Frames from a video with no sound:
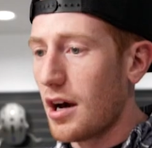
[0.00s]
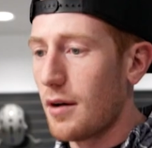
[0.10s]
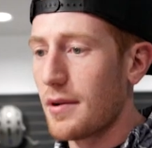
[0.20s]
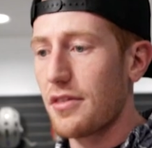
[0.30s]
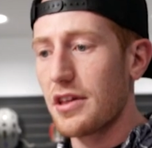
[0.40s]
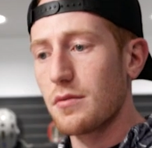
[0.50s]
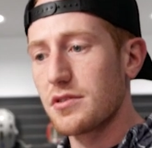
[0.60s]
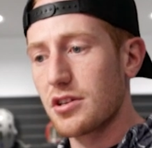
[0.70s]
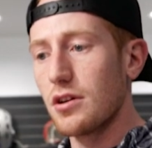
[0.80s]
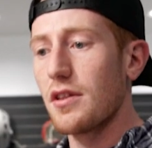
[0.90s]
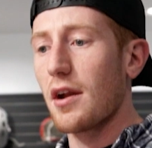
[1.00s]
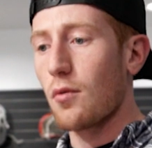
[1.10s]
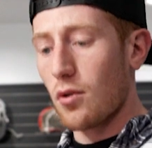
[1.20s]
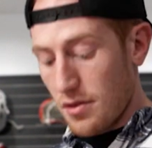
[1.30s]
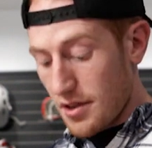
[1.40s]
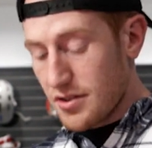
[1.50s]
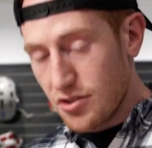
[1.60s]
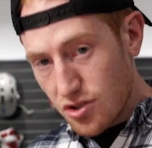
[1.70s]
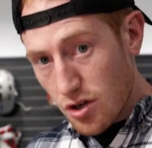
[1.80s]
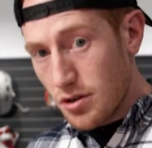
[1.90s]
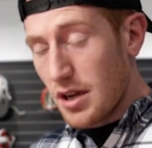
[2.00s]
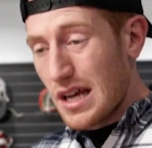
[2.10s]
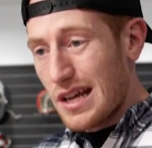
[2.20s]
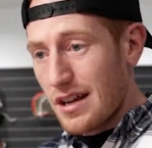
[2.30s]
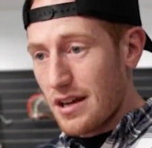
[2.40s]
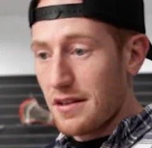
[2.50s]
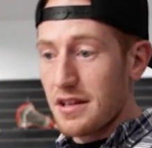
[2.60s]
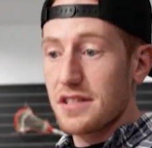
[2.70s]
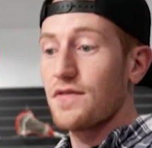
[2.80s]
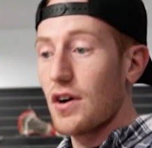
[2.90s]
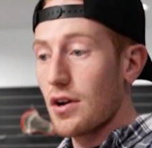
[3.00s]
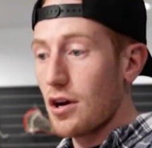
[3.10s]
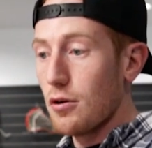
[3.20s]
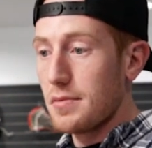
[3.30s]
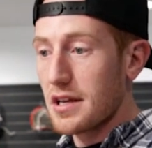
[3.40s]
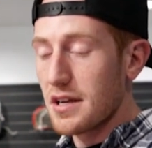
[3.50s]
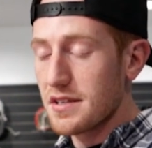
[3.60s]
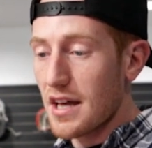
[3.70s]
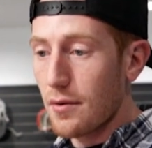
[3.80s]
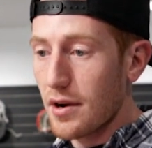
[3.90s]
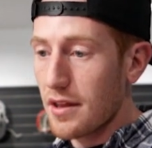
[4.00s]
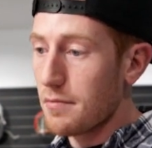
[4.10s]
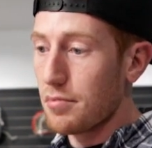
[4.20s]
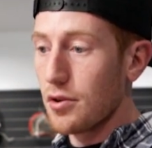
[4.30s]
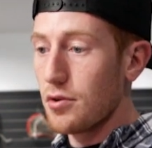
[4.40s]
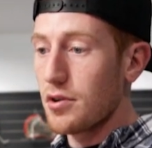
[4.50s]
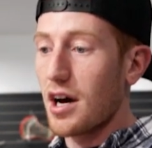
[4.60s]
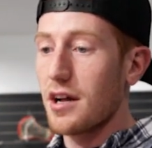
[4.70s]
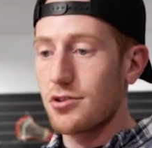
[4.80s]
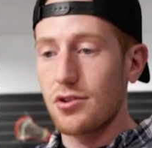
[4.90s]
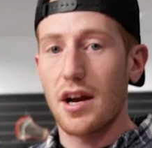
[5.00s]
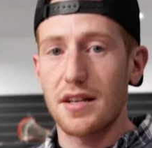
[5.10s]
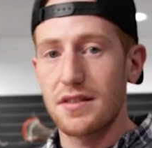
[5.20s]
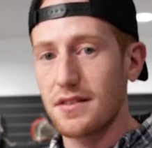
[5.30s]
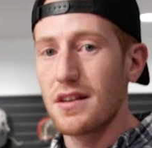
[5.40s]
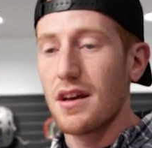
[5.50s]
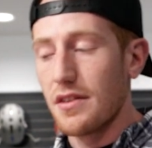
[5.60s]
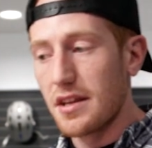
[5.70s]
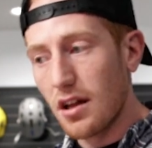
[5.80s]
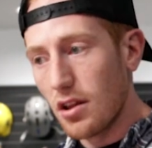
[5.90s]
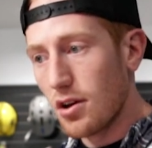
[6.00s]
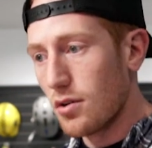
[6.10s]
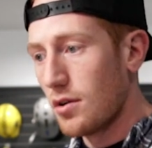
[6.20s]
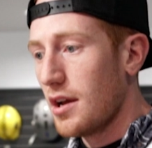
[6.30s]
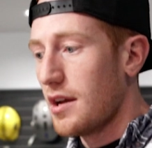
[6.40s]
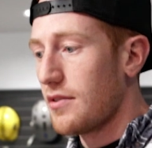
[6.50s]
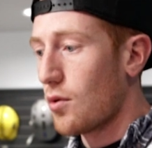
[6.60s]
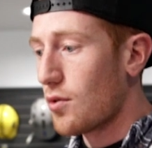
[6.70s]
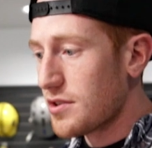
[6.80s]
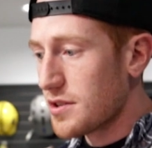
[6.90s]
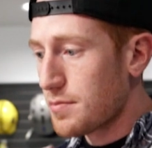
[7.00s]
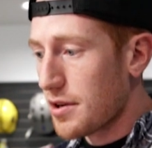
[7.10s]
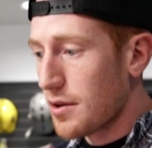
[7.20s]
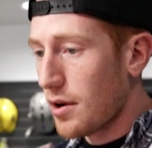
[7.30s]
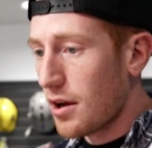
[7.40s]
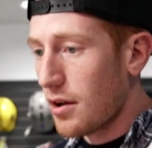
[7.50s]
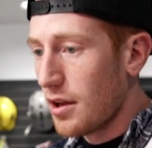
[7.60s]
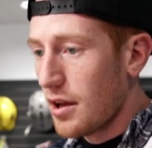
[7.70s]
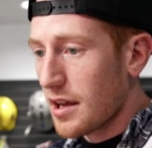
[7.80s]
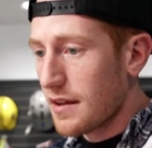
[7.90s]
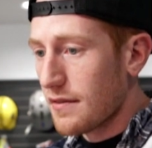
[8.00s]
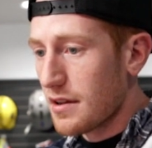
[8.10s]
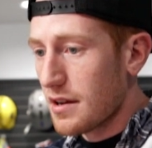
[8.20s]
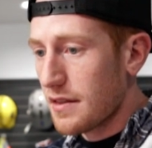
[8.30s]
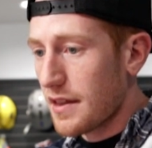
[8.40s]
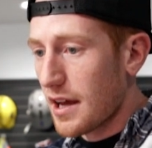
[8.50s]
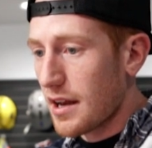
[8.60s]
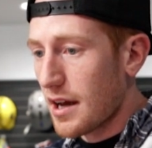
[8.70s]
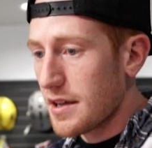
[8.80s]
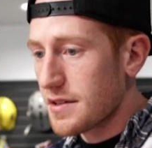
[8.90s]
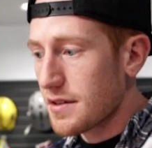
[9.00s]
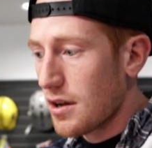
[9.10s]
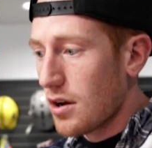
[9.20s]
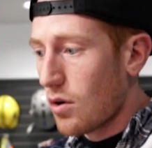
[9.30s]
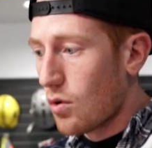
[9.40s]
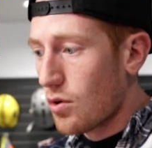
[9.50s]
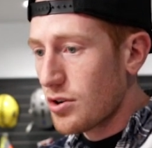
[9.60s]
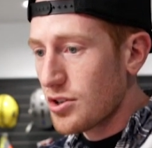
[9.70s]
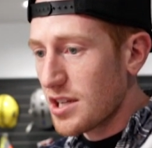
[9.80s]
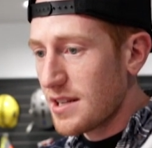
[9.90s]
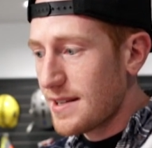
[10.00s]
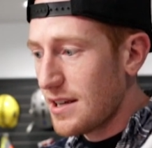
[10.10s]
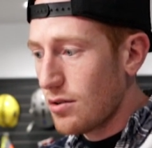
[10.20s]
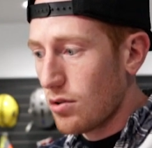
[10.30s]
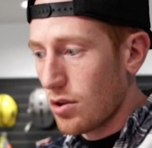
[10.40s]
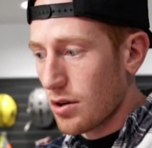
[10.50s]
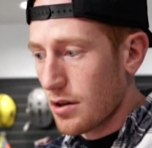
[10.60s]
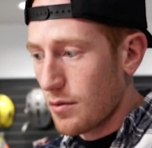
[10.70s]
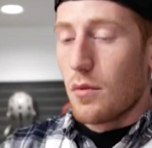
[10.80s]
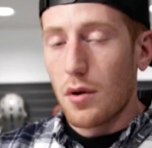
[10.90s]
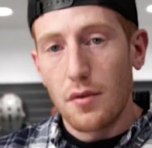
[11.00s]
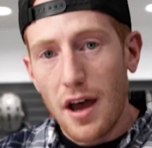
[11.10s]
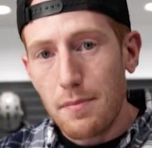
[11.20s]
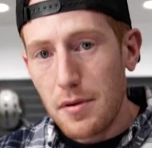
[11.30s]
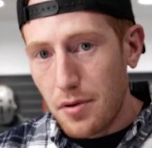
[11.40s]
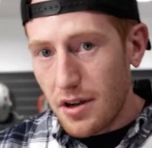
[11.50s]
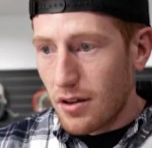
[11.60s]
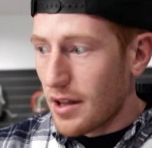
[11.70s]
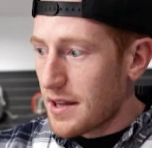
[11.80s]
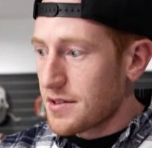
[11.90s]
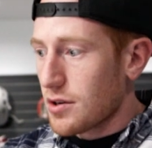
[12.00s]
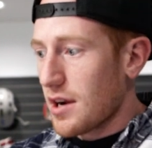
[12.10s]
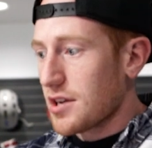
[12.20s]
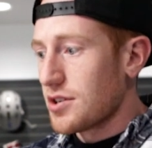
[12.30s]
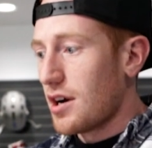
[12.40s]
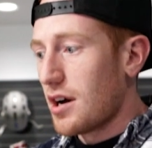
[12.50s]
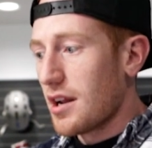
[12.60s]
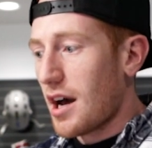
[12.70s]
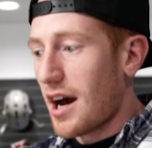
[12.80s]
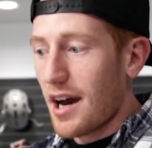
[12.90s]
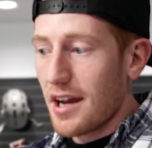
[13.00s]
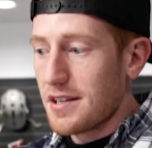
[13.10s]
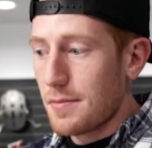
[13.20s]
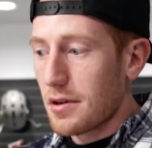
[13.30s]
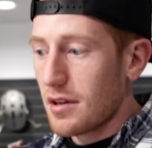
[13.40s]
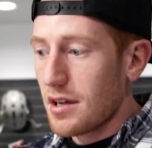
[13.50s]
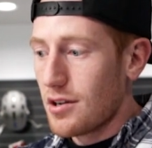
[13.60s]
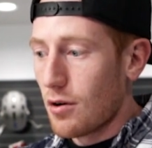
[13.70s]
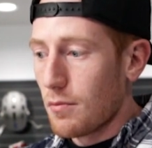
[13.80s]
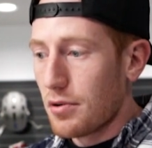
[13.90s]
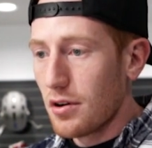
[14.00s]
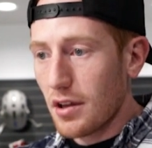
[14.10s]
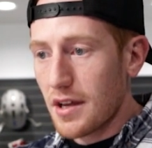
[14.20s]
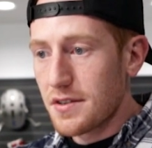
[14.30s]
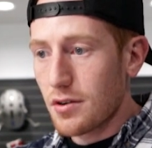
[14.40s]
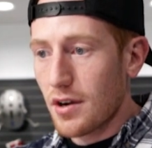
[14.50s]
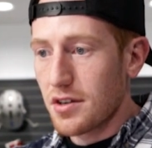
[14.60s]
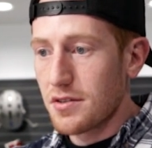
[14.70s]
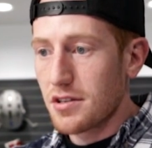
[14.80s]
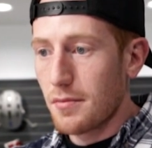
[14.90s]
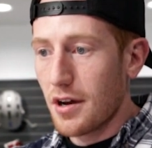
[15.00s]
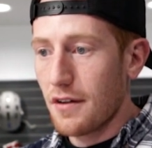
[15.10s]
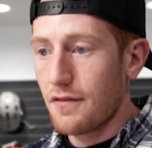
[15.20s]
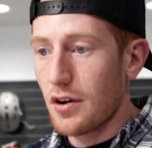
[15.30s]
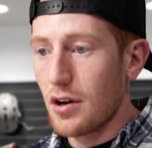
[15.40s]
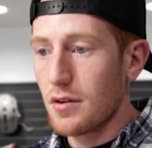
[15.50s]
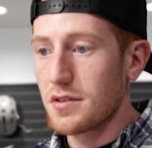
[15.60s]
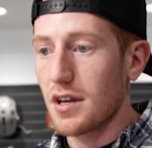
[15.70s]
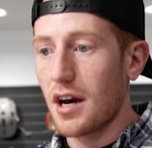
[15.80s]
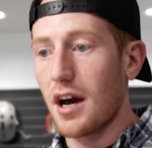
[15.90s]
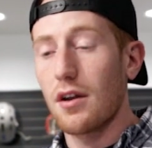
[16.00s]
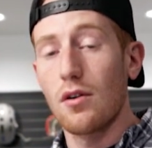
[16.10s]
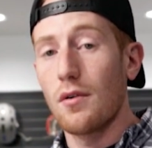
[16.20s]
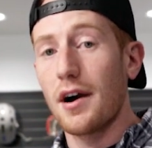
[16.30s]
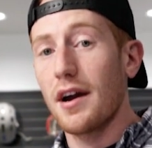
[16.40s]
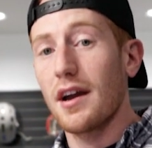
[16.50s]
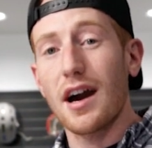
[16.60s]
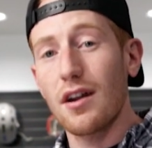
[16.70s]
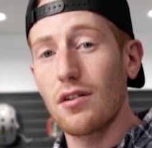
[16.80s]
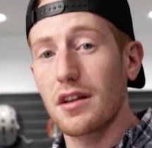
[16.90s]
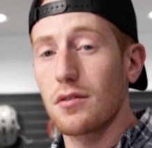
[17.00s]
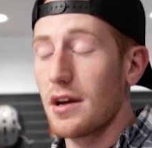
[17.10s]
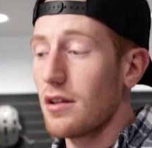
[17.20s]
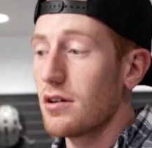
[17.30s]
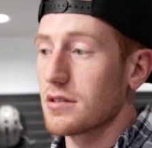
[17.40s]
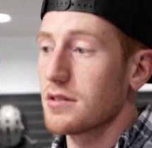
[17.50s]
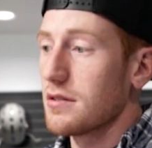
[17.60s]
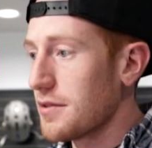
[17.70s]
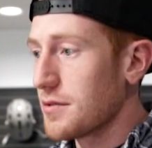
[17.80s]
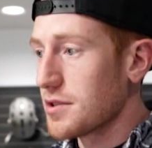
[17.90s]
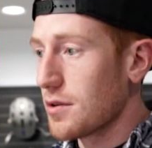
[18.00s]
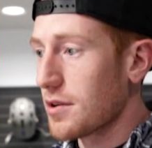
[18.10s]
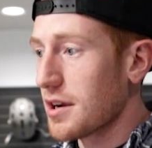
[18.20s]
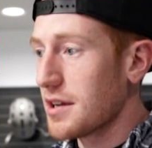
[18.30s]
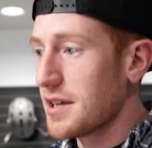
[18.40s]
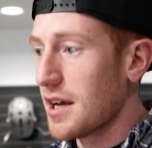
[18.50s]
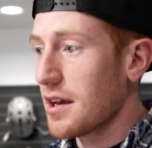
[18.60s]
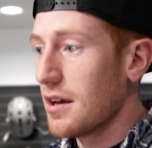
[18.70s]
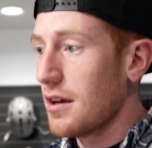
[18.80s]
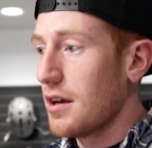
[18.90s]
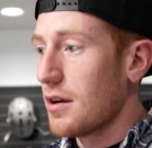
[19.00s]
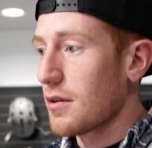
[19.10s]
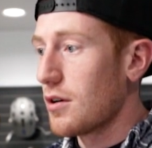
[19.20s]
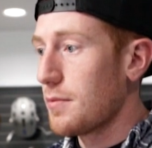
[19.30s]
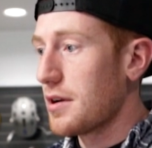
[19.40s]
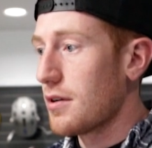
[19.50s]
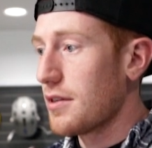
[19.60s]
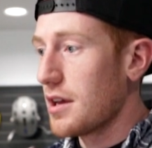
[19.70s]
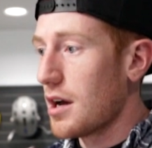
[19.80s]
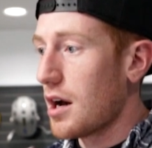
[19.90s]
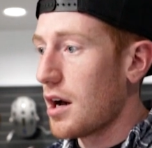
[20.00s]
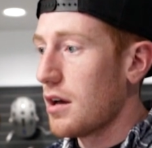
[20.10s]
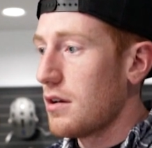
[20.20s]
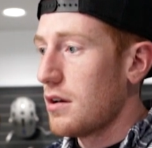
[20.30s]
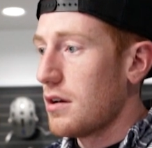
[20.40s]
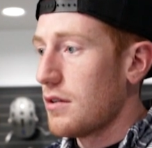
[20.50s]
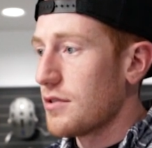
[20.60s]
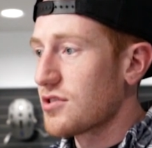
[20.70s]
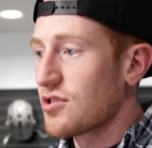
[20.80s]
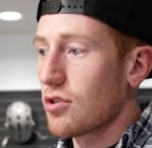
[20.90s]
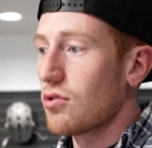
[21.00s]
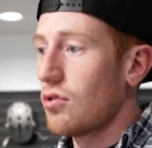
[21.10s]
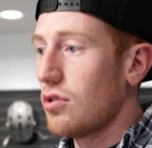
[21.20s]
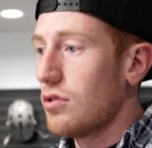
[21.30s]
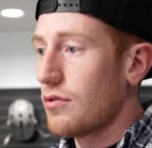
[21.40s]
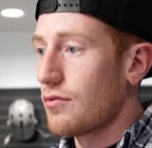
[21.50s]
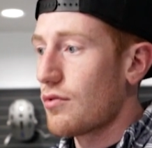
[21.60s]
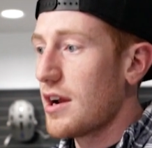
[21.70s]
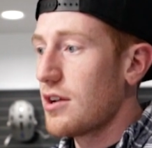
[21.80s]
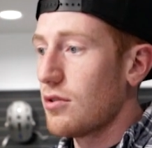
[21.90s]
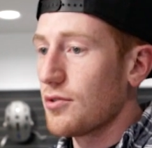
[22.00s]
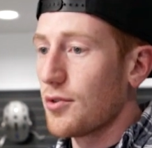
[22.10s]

And I think it was good that I wore this shirt and this photo because that way the blue contrasts the yellow and the oranges pretty well, giving it that nice orange and teal look. We will not be putting a lens correction on. I typically don't put lens corrections on my photos. I don't know why. I don't like the way it looks. So we're gonna go up here to the circle radial